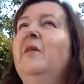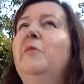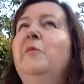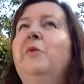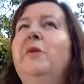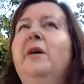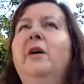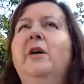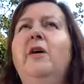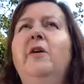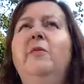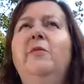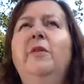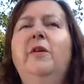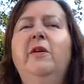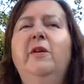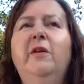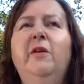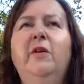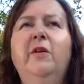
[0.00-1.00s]
But I hope that
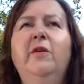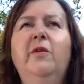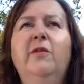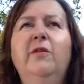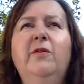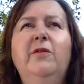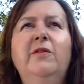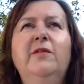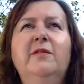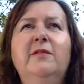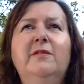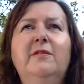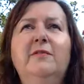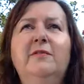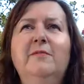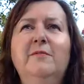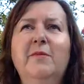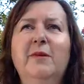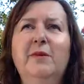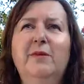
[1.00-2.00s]
you heard
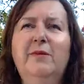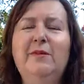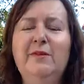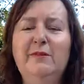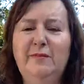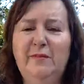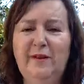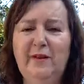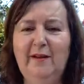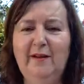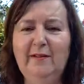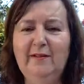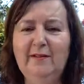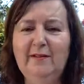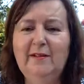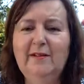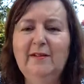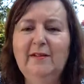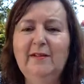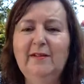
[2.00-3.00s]
most of that,
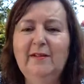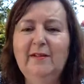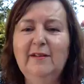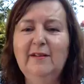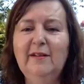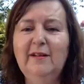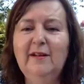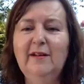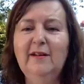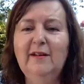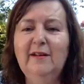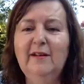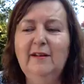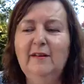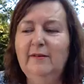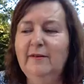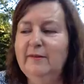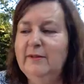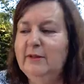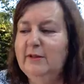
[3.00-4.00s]

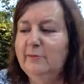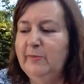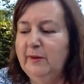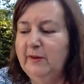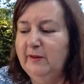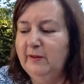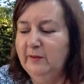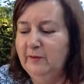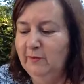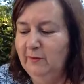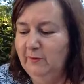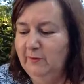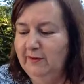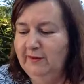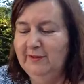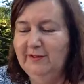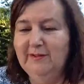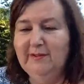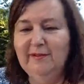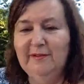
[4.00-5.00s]
despite the
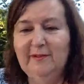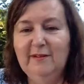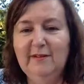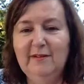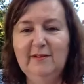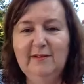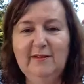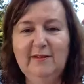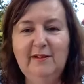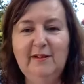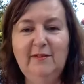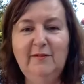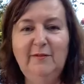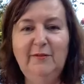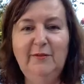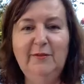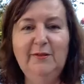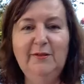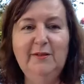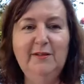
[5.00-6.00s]
noise. And if
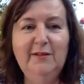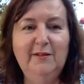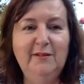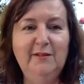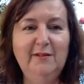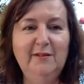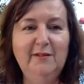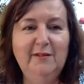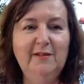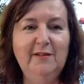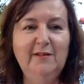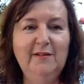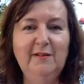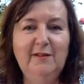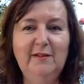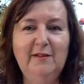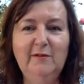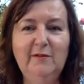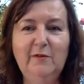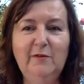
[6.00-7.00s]
you didn't,
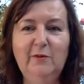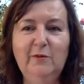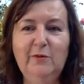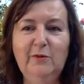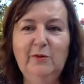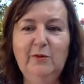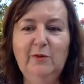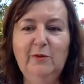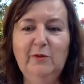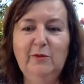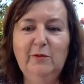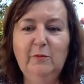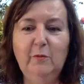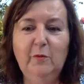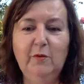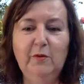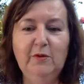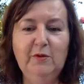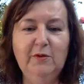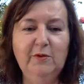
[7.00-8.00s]
then of course you can
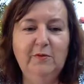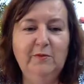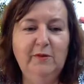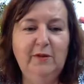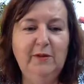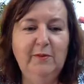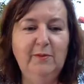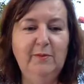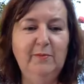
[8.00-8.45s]
watch the